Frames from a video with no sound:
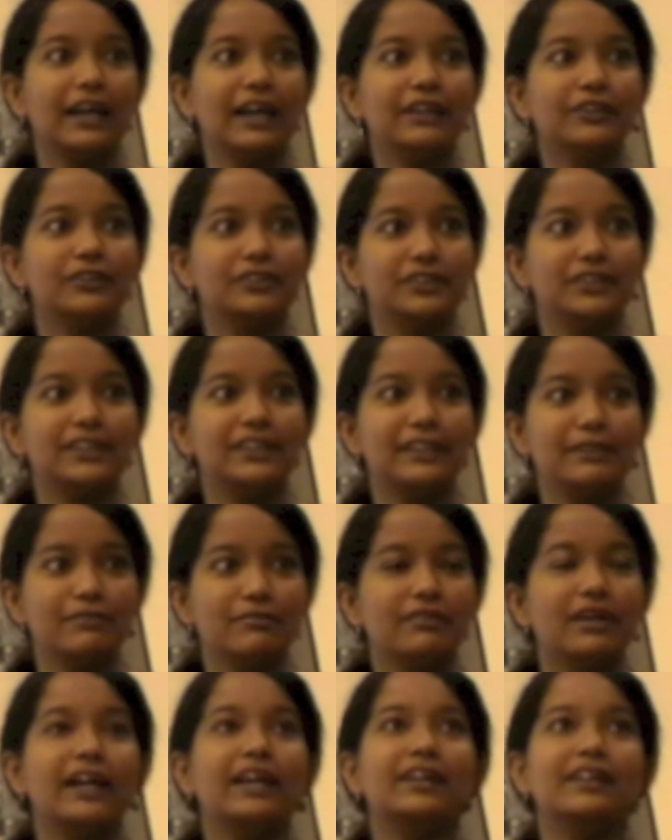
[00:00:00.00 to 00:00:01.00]
I could really
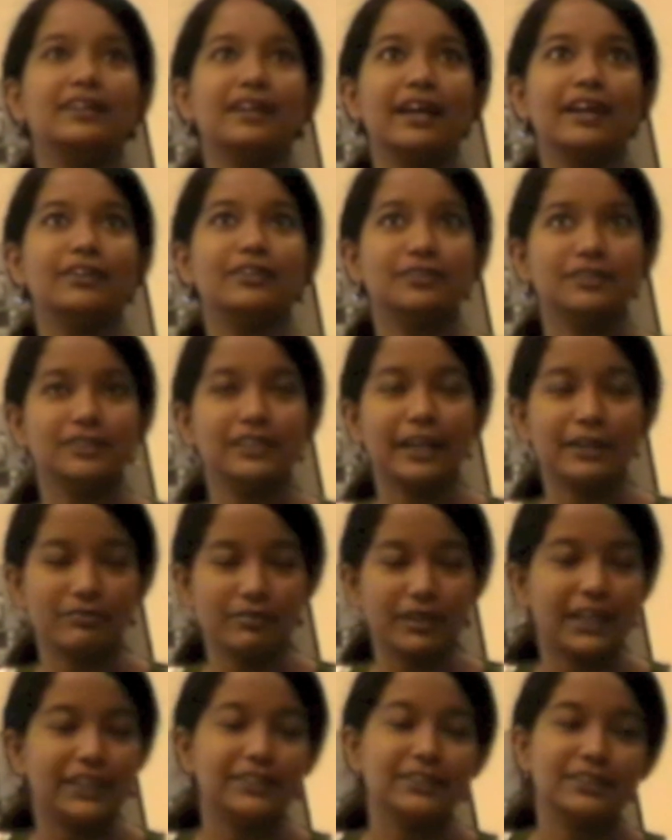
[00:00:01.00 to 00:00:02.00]
find like good
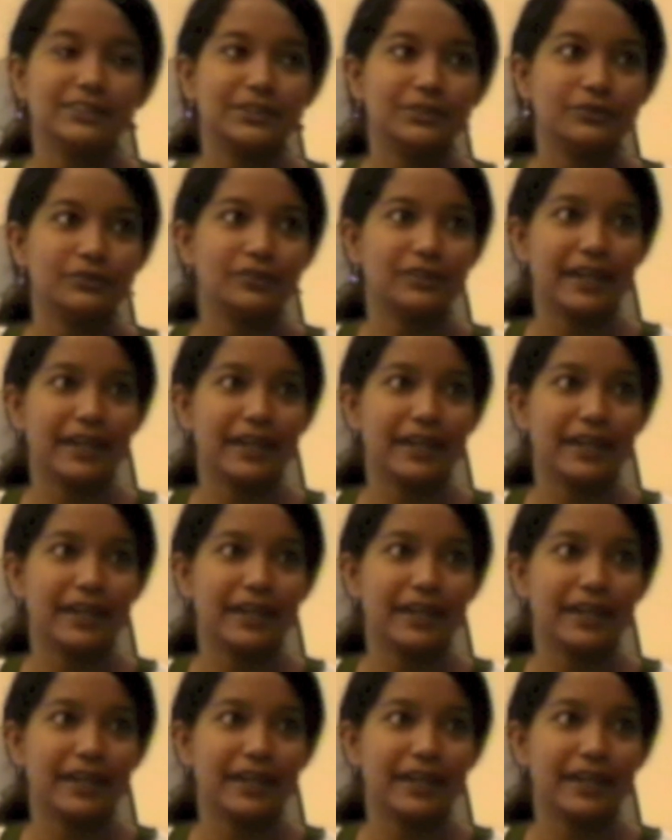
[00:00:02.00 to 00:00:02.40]
advisors who